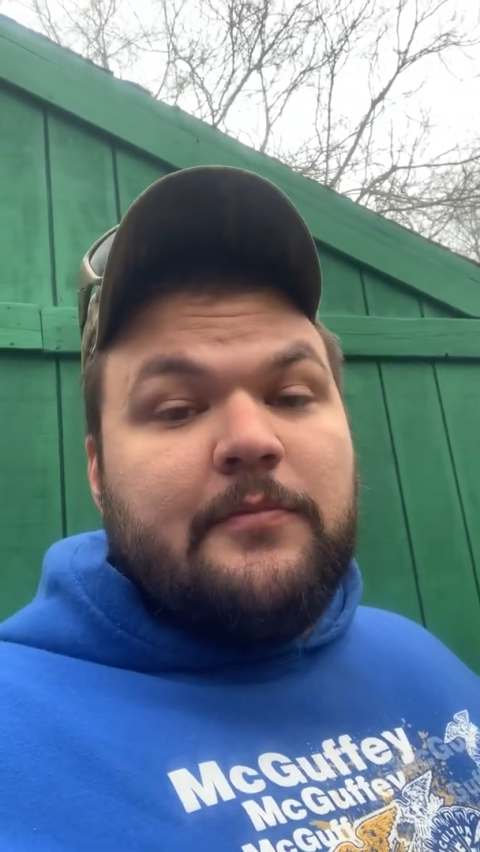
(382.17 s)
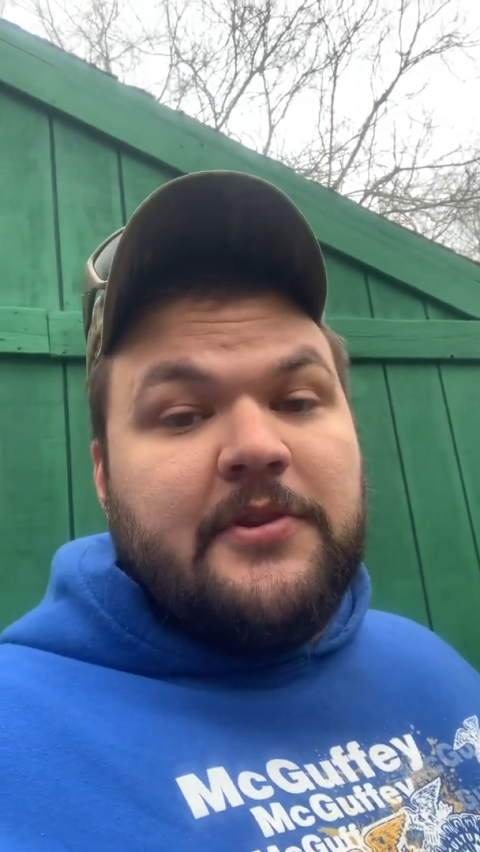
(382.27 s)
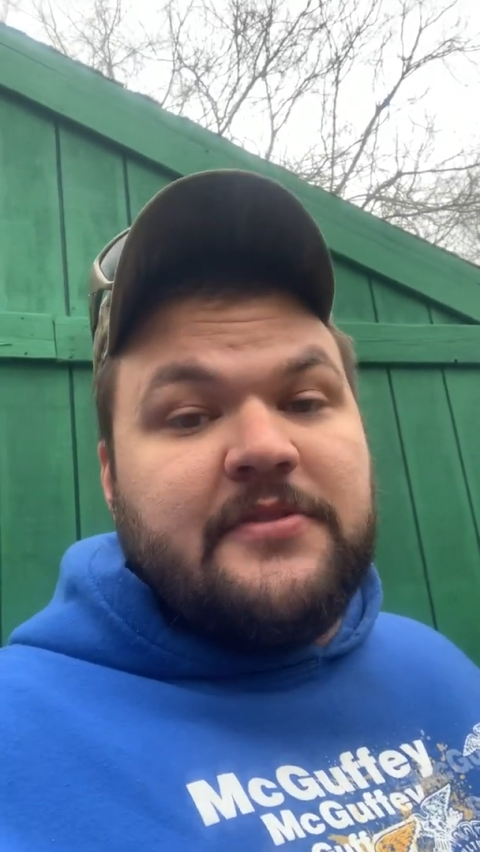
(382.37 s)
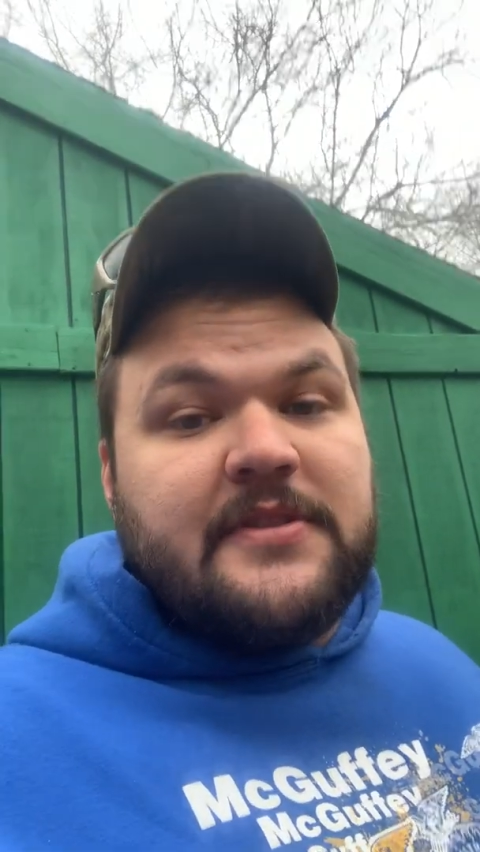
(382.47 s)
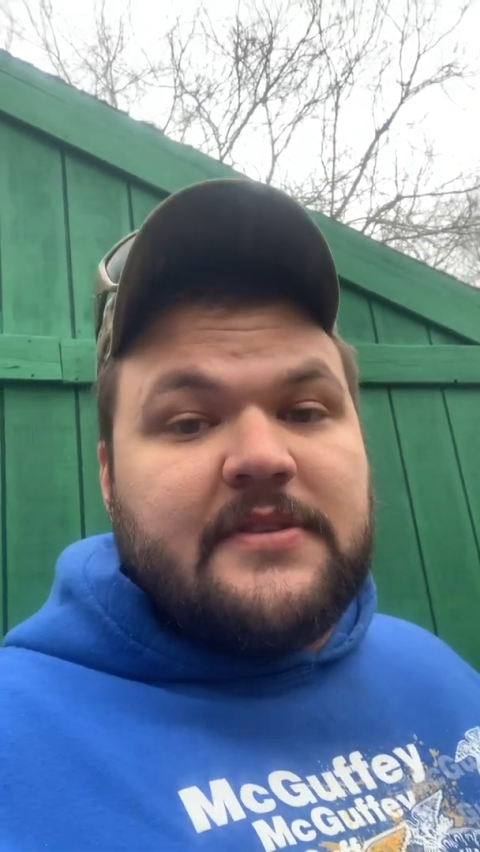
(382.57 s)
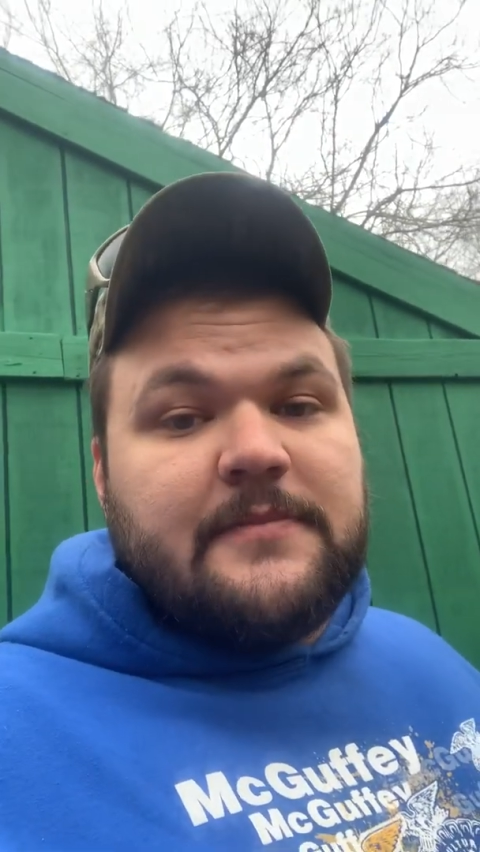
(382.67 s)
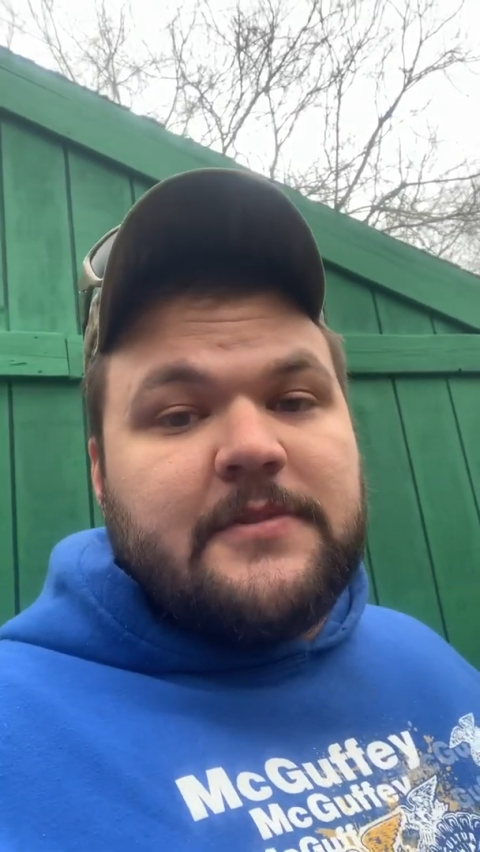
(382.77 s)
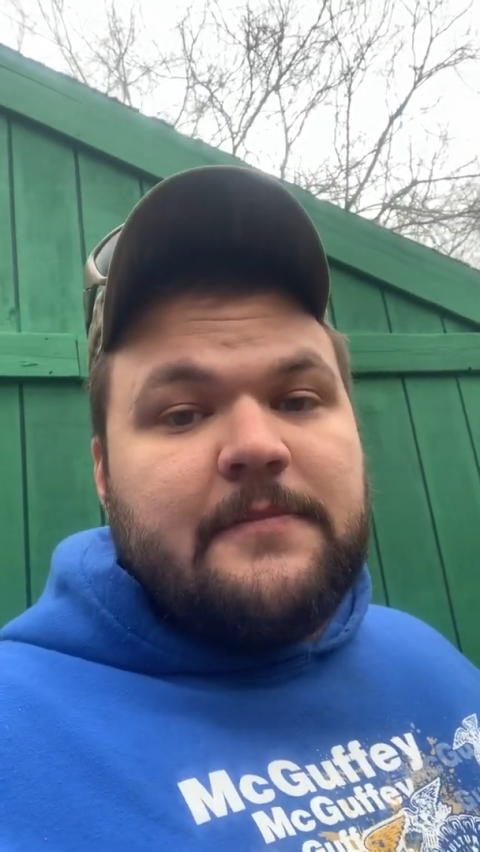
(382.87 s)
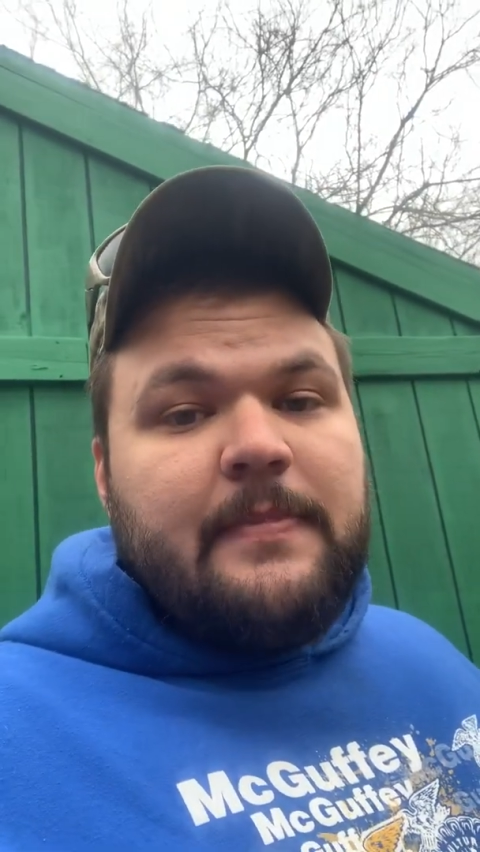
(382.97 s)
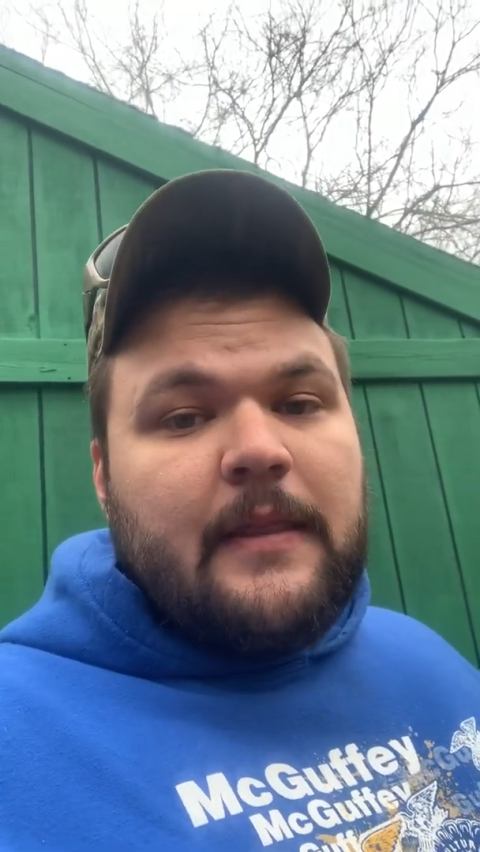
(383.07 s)
immune
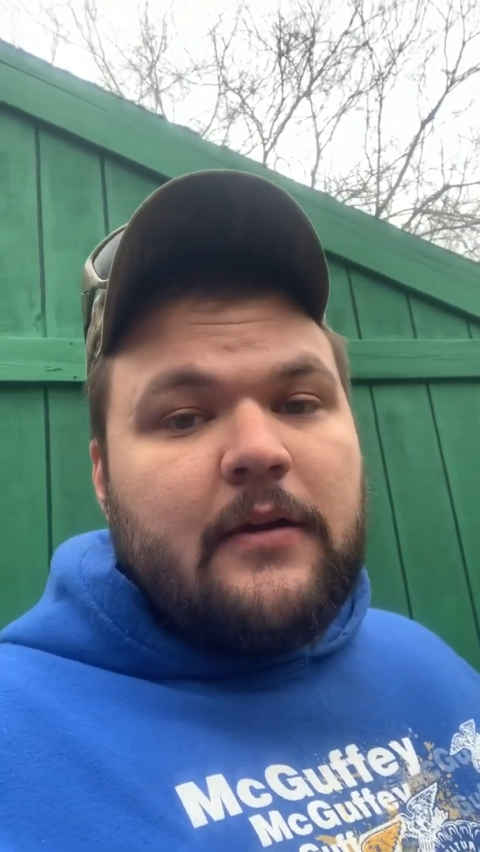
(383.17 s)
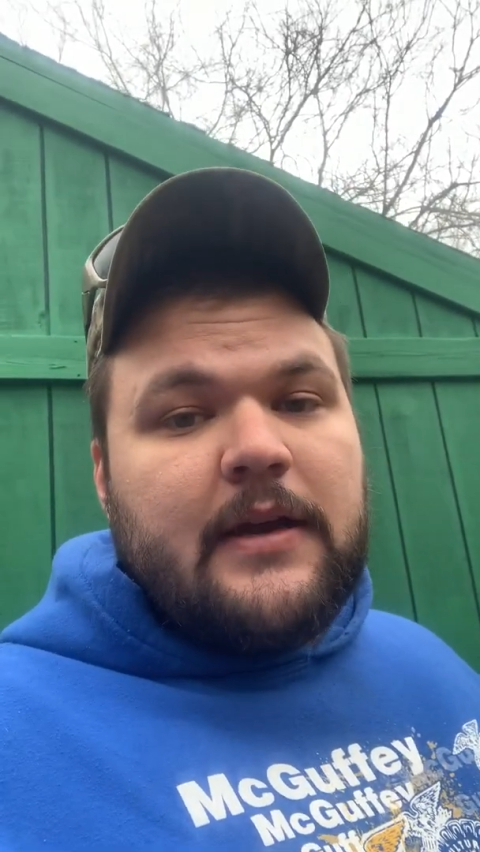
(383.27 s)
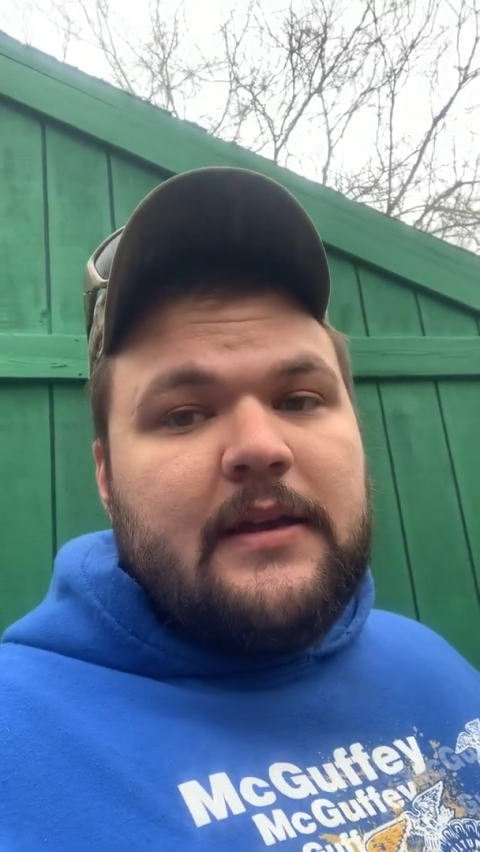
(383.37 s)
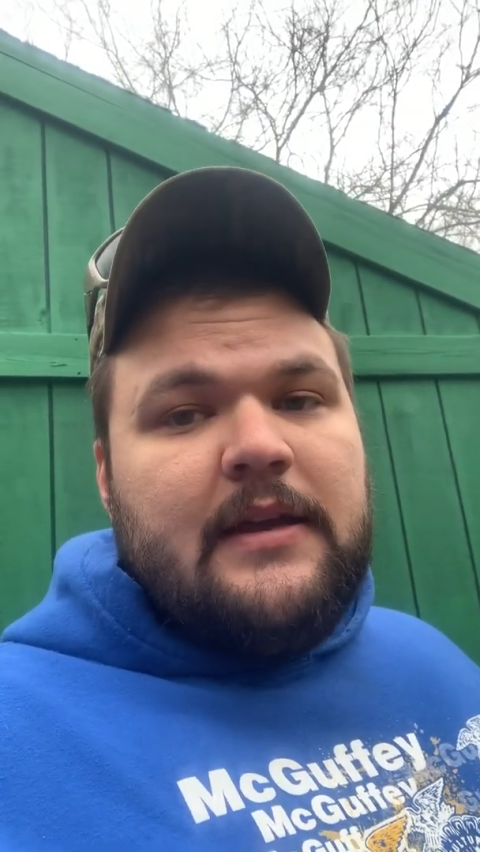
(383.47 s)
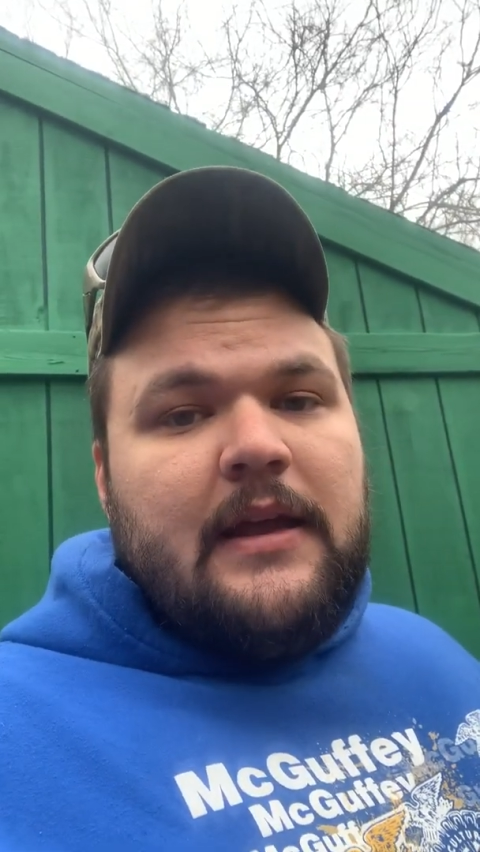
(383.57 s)
systems. Okay.